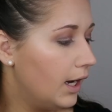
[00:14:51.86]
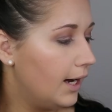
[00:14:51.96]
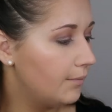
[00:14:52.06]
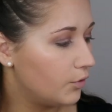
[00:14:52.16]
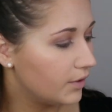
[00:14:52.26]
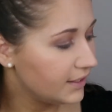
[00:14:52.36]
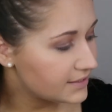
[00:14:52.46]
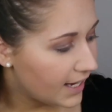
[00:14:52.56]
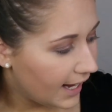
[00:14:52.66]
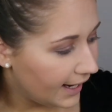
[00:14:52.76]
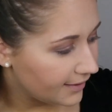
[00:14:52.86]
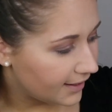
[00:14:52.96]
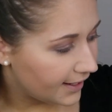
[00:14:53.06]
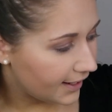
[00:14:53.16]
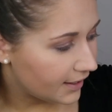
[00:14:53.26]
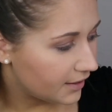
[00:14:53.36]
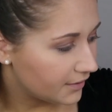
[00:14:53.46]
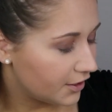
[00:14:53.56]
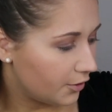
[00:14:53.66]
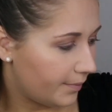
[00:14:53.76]
Let's highlight a
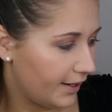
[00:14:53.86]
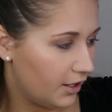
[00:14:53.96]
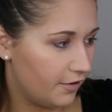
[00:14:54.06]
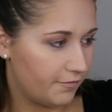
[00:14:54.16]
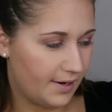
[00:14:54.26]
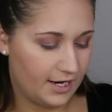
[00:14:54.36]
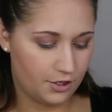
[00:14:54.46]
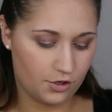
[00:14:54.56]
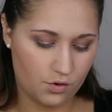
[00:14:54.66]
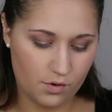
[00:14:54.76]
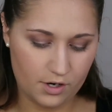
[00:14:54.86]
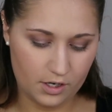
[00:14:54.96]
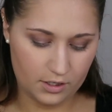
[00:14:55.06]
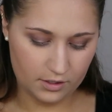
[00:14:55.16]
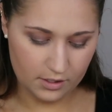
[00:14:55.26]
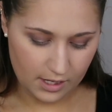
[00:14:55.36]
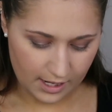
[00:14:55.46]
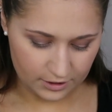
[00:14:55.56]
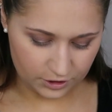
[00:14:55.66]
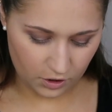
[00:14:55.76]
little bit of my inner corner
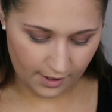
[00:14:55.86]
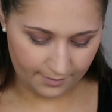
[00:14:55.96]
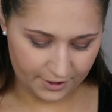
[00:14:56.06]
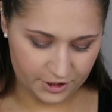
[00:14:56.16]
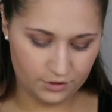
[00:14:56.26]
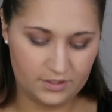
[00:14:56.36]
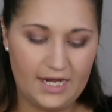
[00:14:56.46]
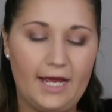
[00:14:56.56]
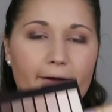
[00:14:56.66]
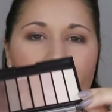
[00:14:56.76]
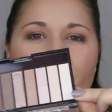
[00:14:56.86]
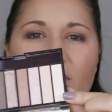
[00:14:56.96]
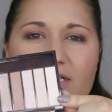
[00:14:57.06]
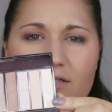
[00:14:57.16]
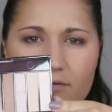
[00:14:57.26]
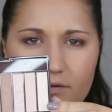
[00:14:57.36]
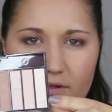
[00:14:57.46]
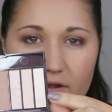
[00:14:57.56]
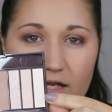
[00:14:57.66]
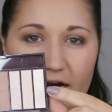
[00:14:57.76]
So I'm going to take this
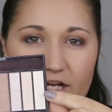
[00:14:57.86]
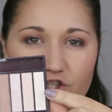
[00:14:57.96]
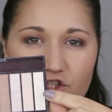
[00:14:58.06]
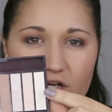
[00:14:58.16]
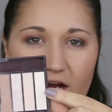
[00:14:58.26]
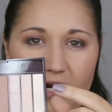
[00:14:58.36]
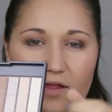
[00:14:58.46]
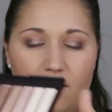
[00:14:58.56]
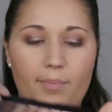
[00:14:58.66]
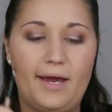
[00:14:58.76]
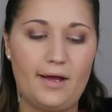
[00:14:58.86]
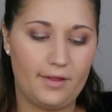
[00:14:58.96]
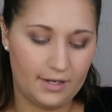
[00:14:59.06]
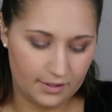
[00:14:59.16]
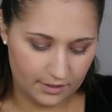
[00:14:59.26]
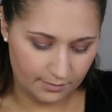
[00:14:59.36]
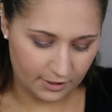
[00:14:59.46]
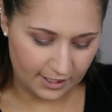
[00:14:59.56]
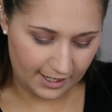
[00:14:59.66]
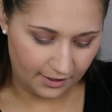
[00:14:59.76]
lightest shade in the palette and I'm
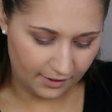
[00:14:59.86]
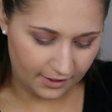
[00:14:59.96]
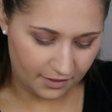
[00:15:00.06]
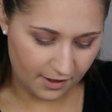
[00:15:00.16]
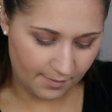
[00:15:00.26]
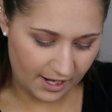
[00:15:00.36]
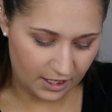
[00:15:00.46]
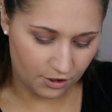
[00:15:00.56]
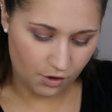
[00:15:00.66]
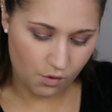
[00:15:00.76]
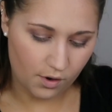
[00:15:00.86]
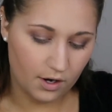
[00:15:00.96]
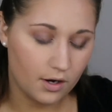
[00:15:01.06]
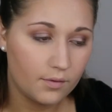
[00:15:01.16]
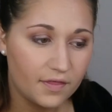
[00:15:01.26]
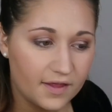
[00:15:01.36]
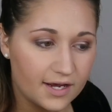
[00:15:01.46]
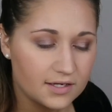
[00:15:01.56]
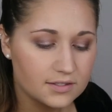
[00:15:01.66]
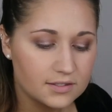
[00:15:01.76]
going to highlight my inner corner with
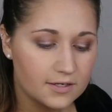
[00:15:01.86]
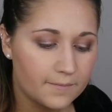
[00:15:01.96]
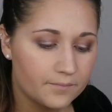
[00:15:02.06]
this.